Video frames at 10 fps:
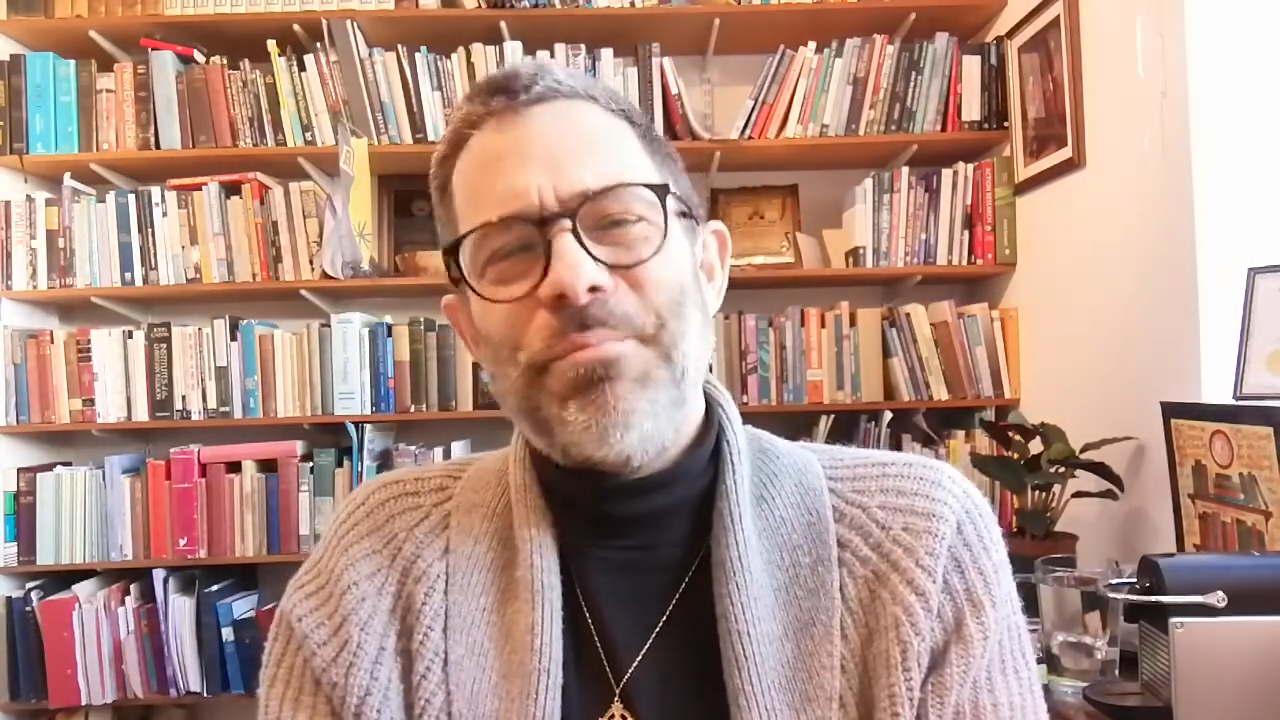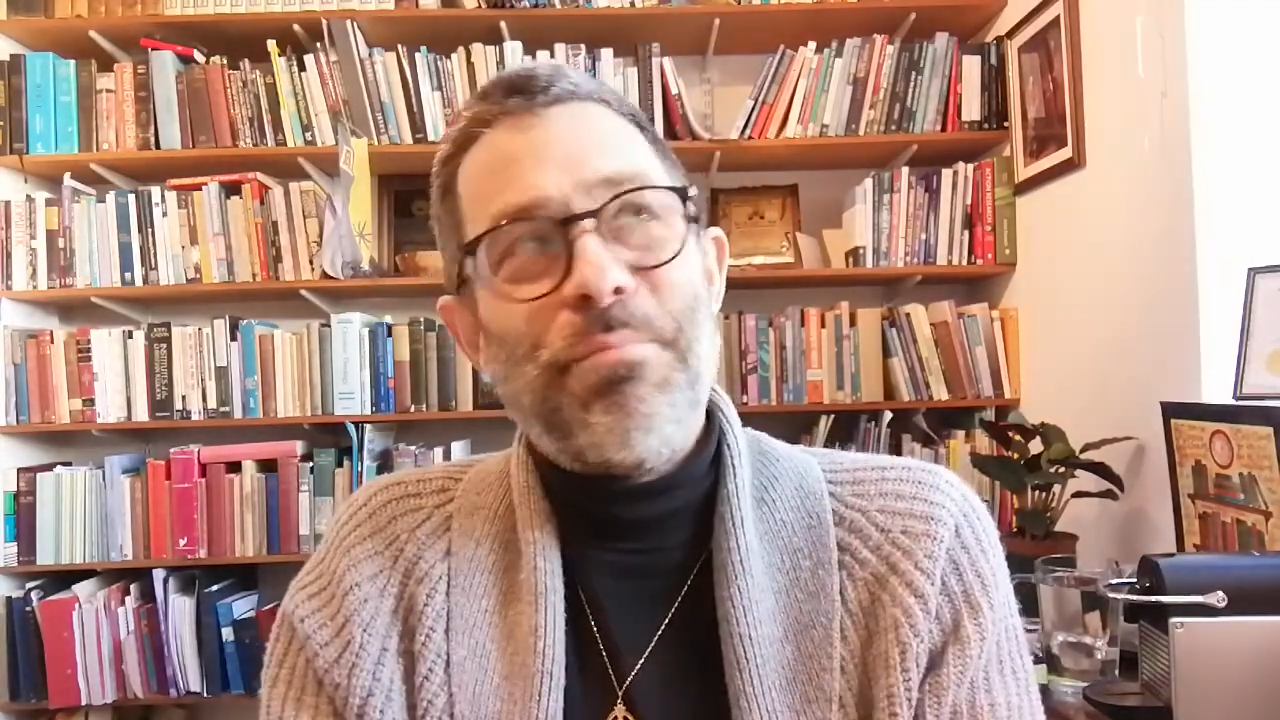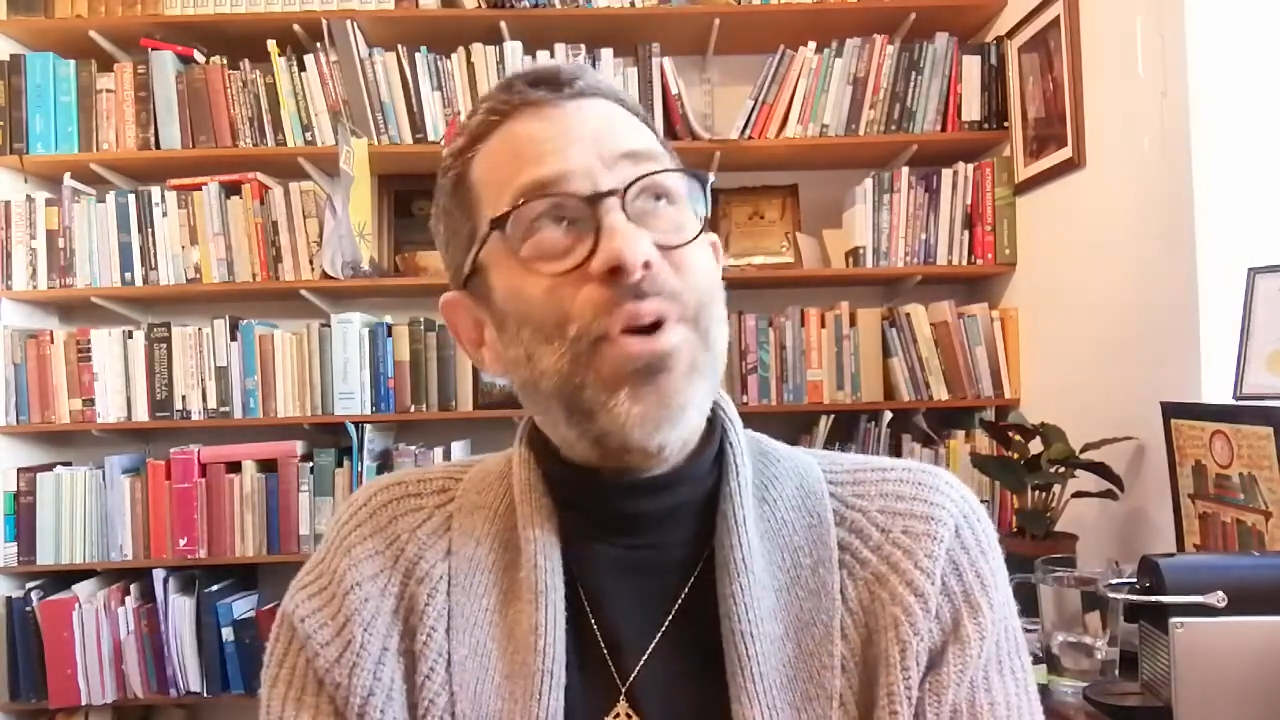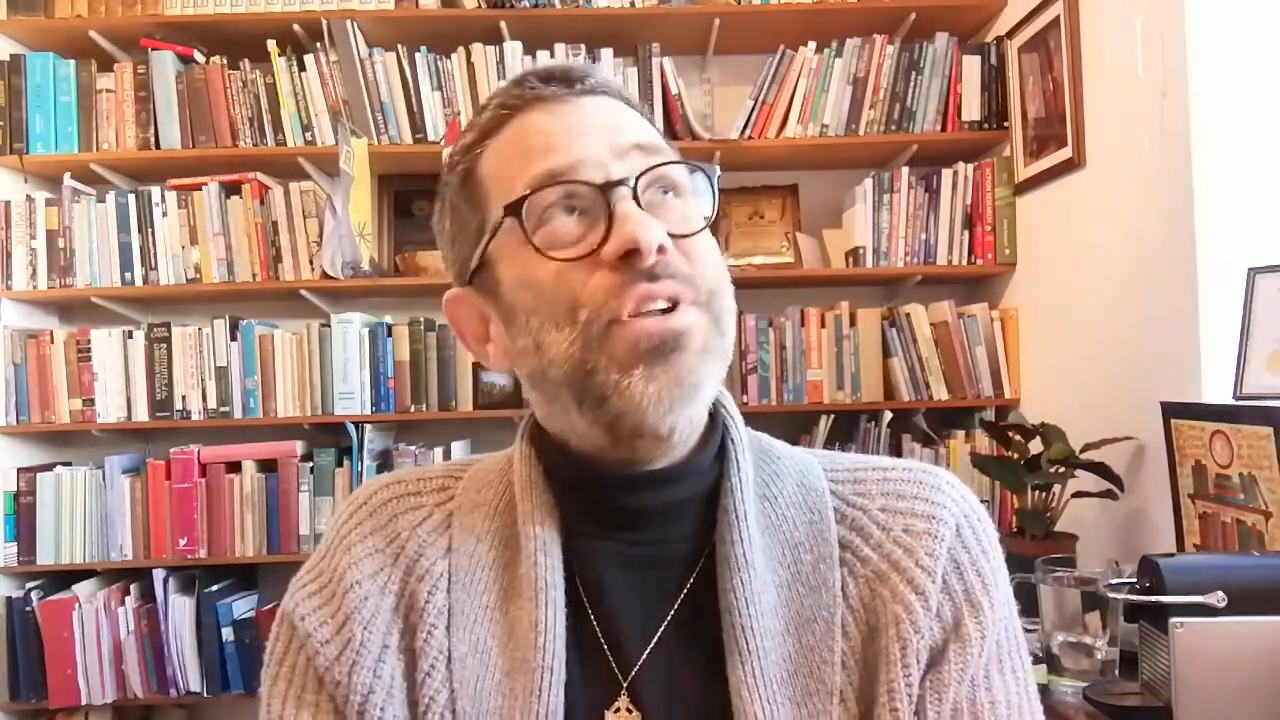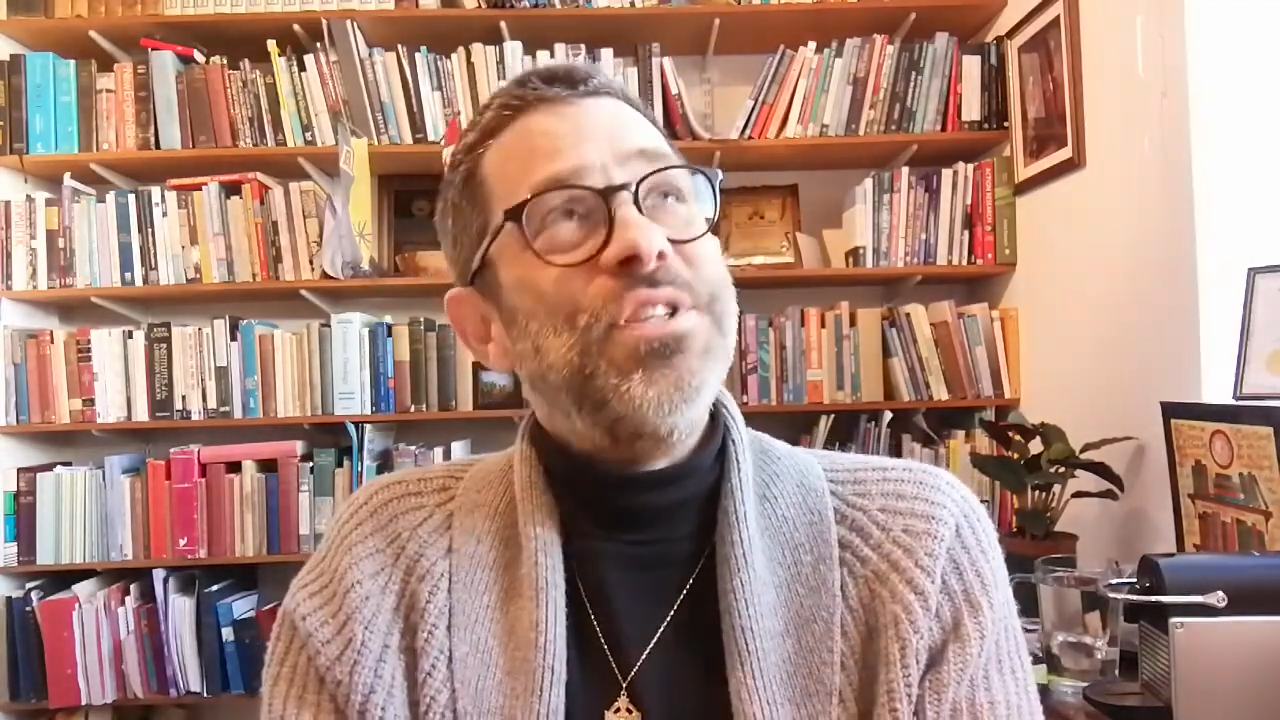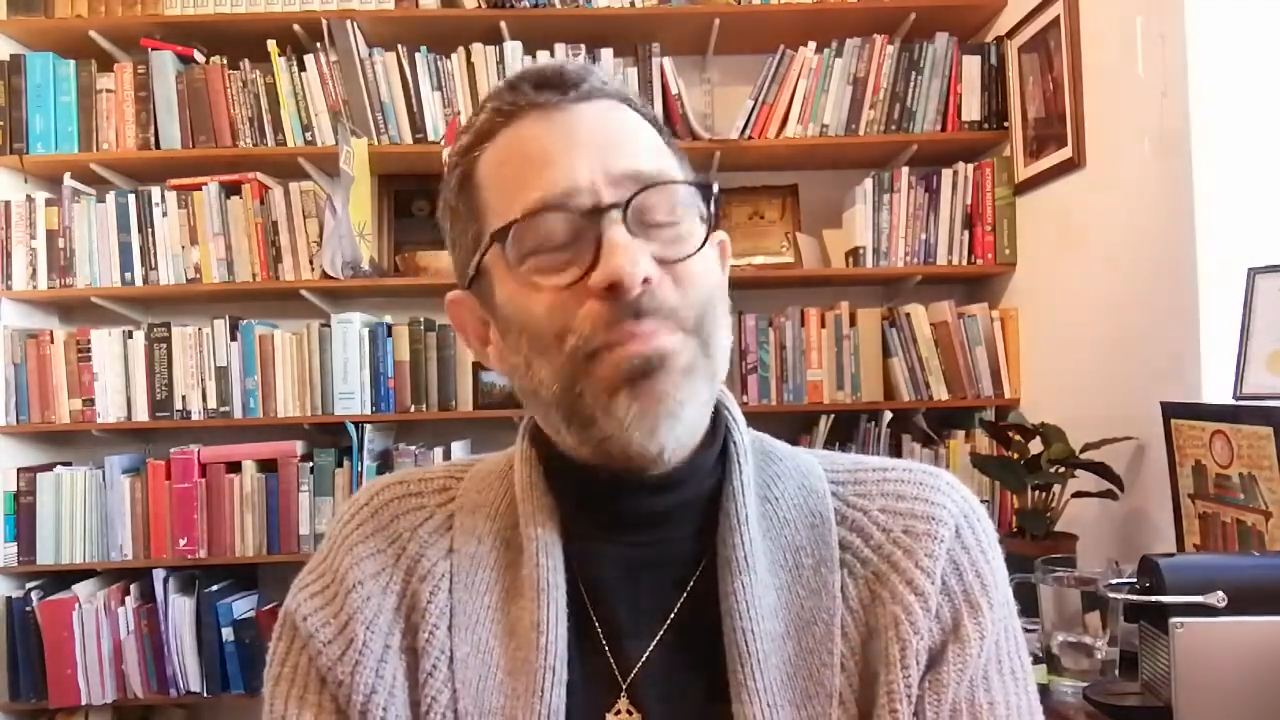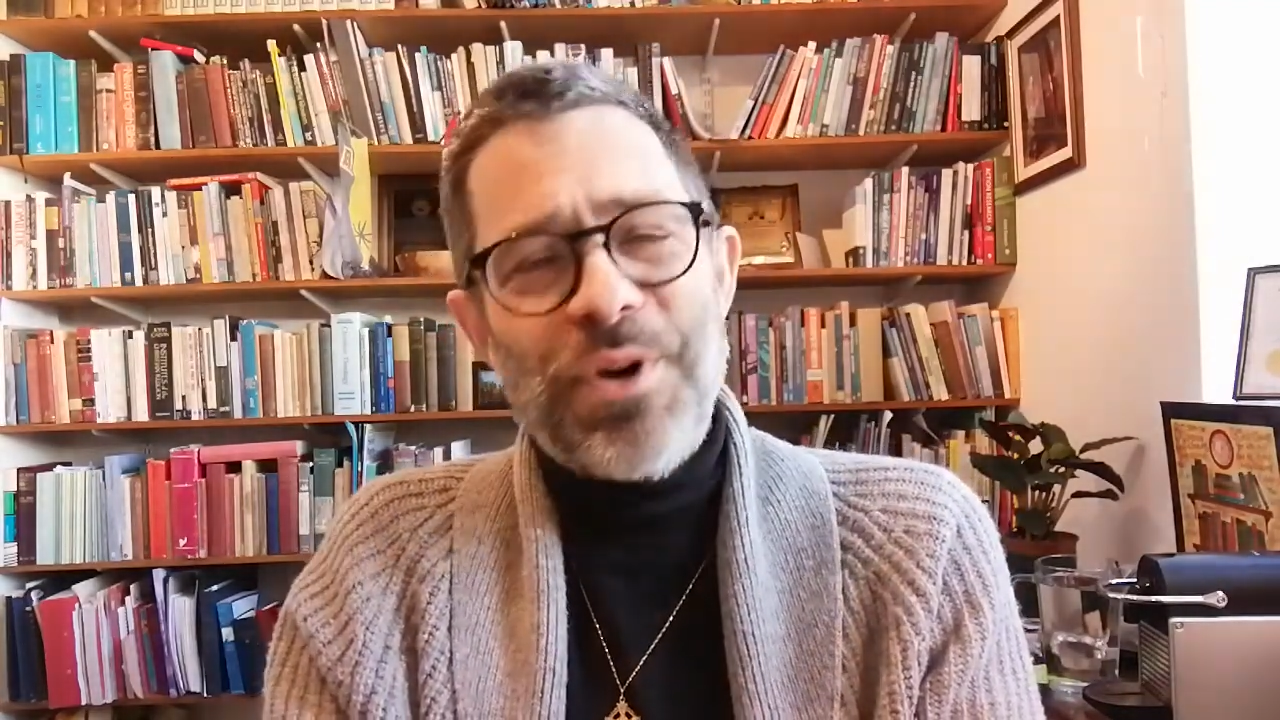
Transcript: the Burns